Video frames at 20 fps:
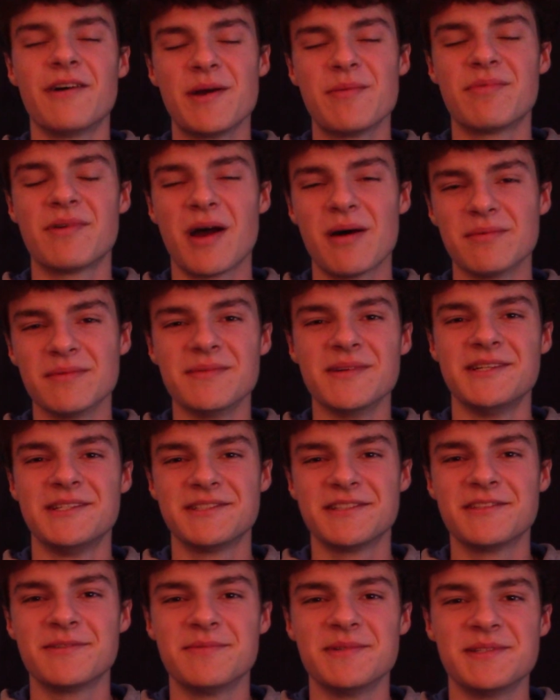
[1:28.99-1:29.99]
I probably
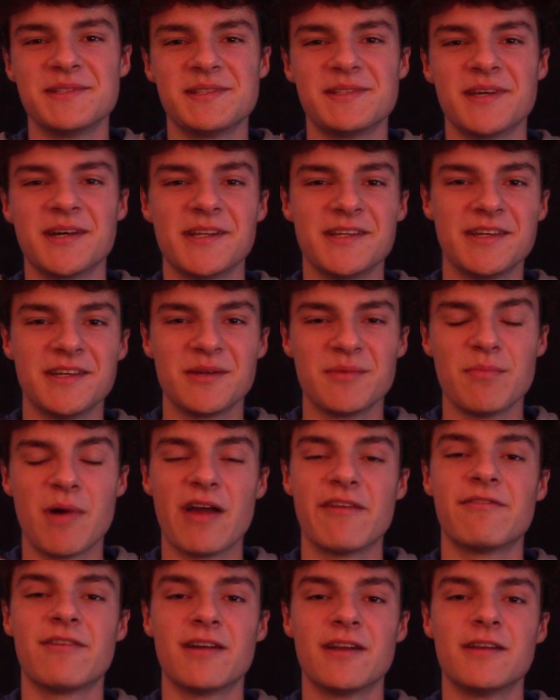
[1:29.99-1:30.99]
should have been studying,
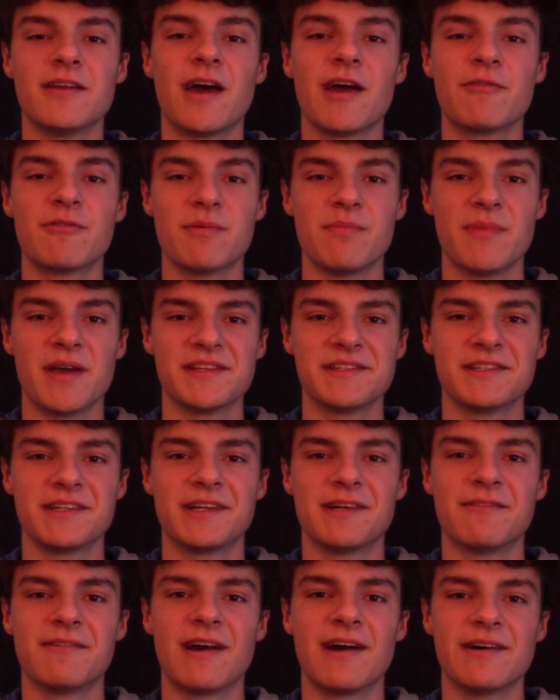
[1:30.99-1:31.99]
my friend and I were
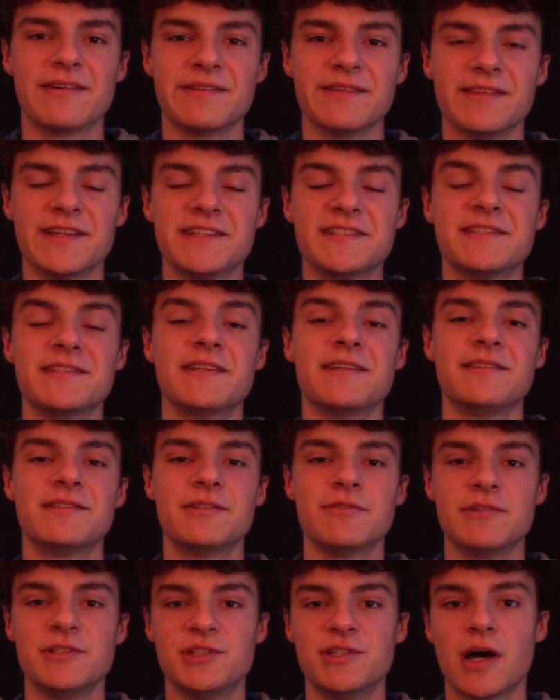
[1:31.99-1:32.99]
messing around listening
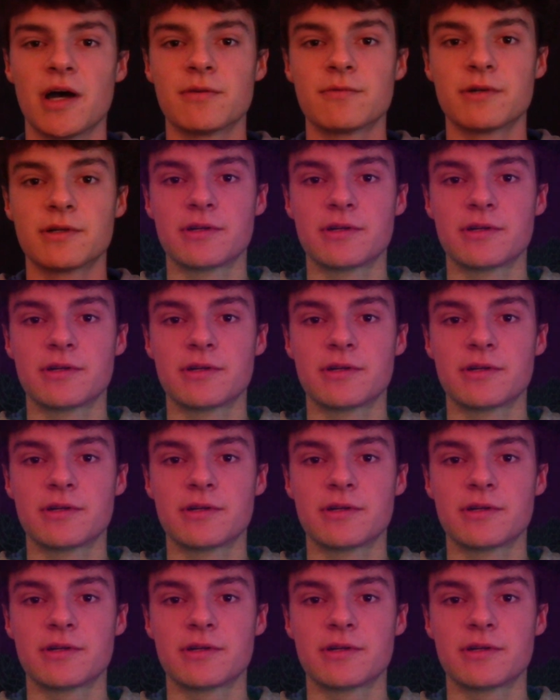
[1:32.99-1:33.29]
to a genre